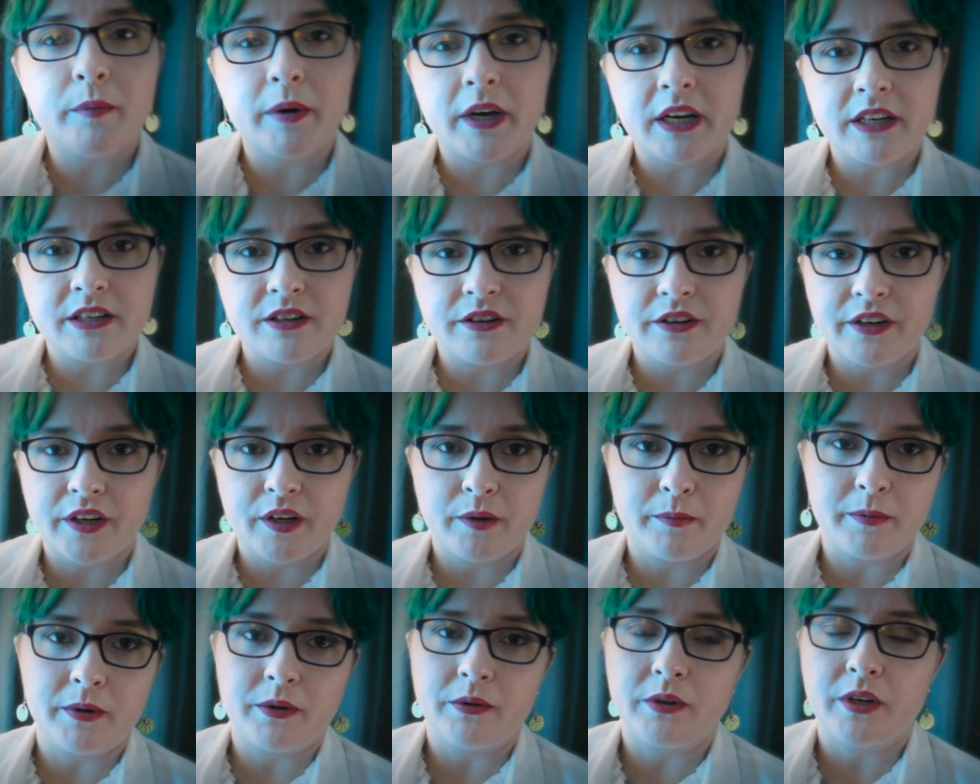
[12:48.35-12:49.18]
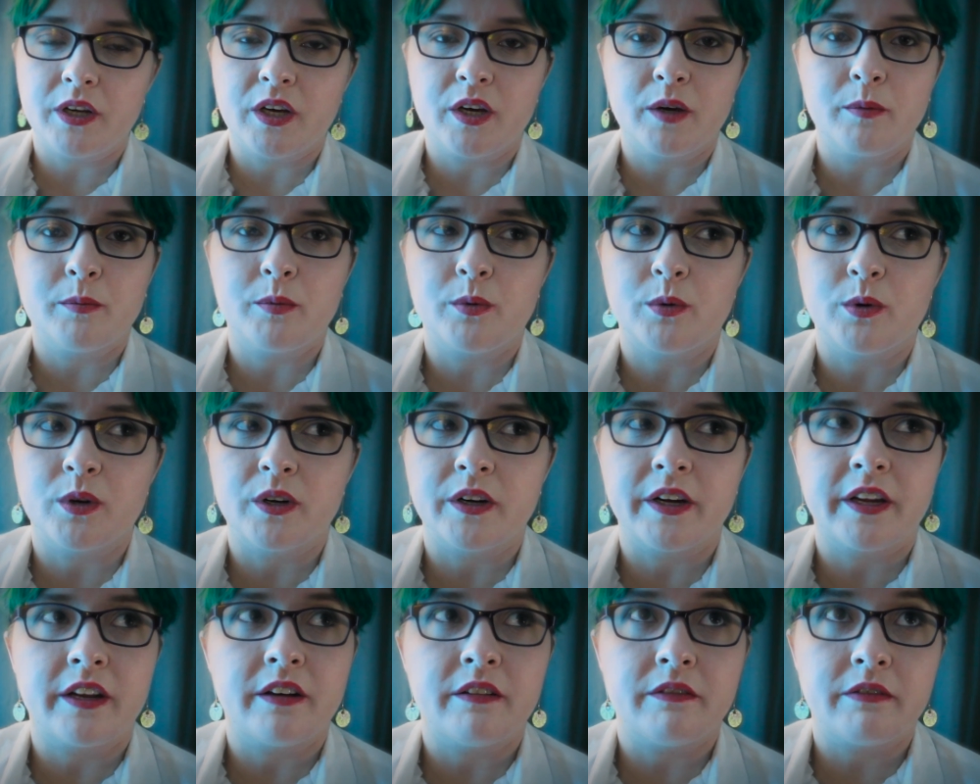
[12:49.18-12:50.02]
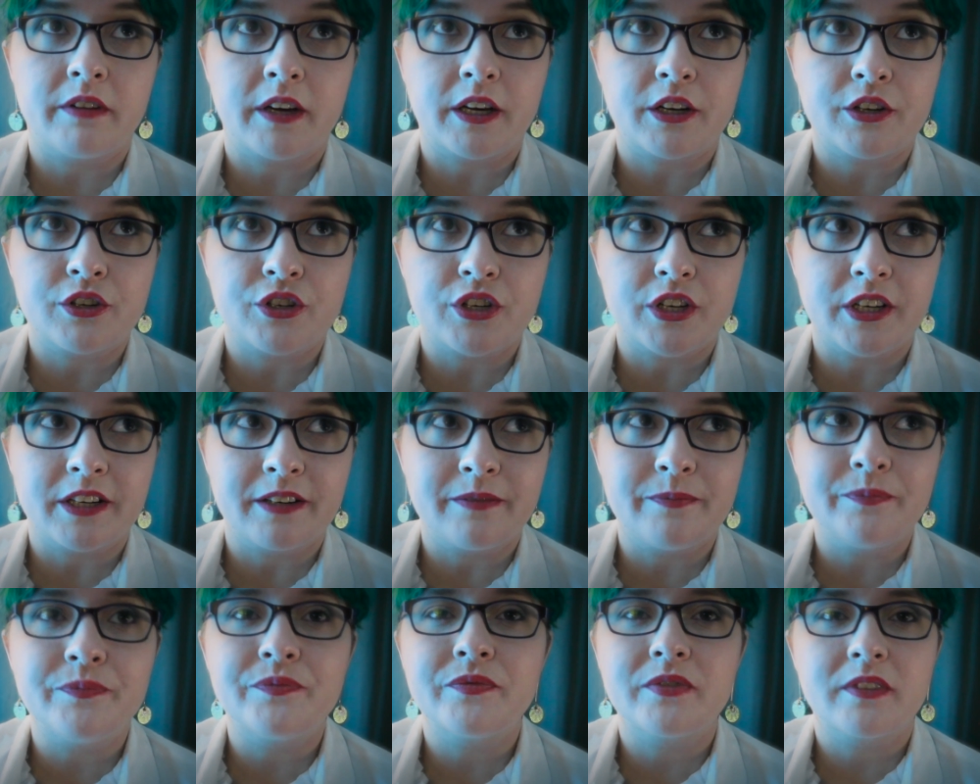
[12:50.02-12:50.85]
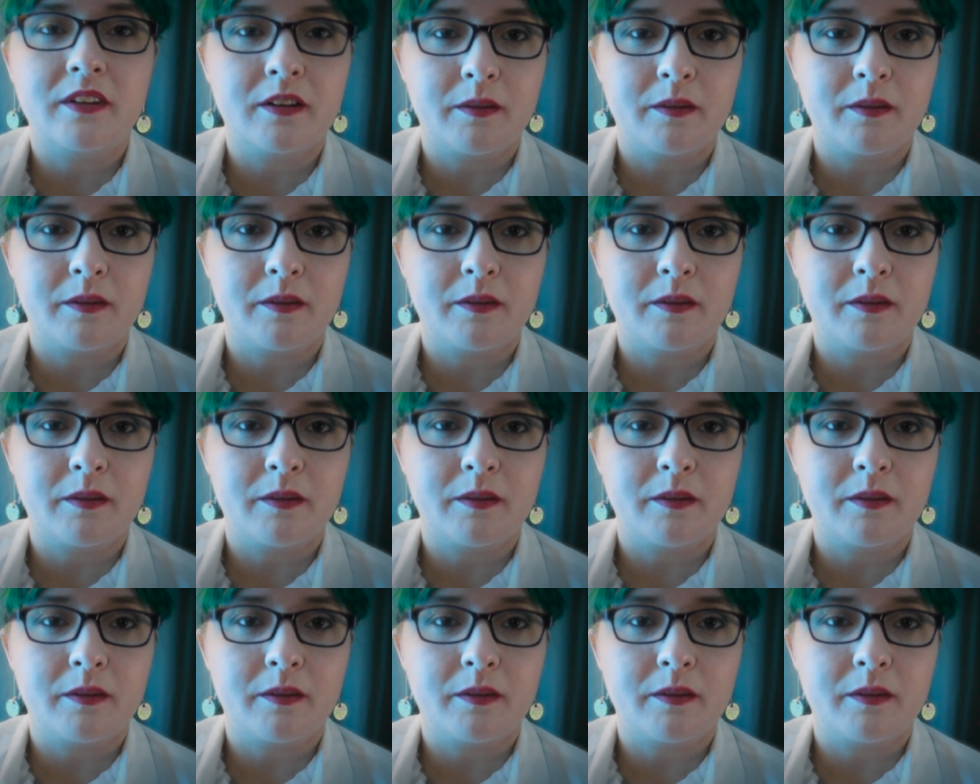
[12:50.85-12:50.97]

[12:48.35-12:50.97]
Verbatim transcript: bacteria buildup or infection